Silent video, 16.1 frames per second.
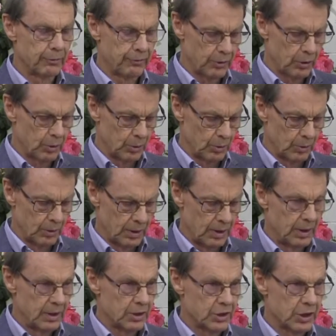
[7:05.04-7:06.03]
a few,
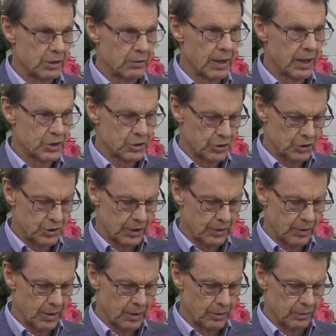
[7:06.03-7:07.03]
Generation
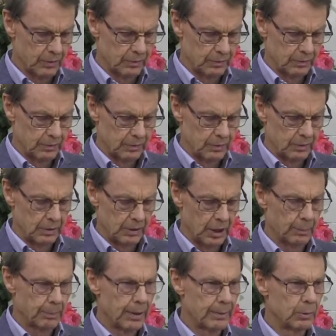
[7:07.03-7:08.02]
Zero,
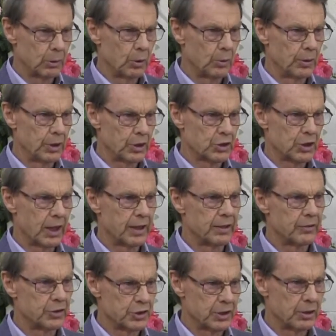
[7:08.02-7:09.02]
young people who
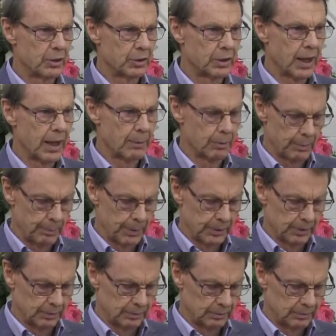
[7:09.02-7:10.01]
initiated the Zero Carbon
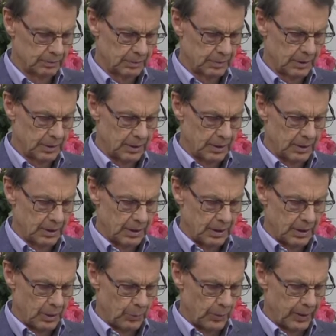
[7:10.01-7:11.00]
Bill.
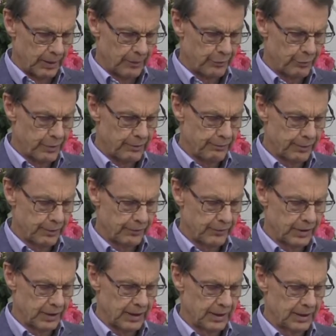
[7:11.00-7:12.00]
We have
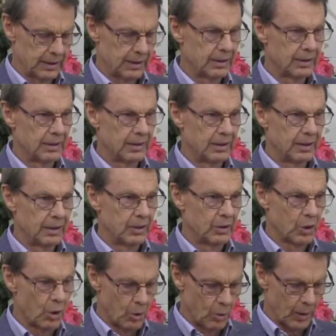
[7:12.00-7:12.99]
350,
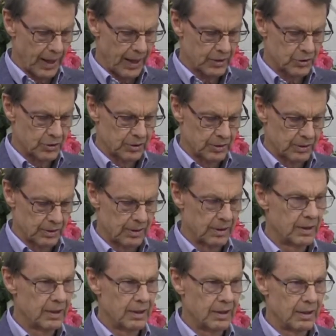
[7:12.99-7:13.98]
Coal Action,
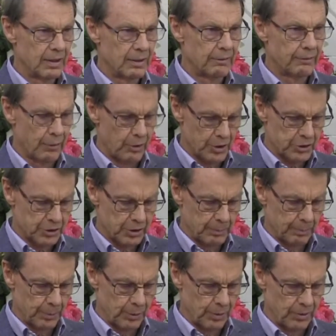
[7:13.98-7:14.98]
Forest
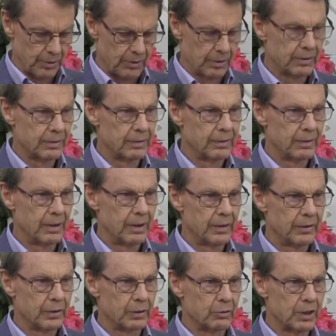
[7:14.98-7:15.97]
and Bird,
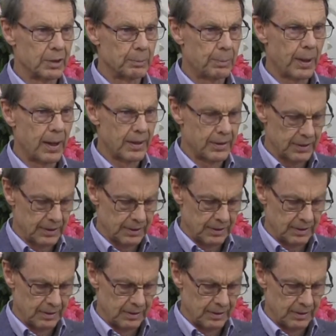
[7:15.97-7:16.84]
the Green Party,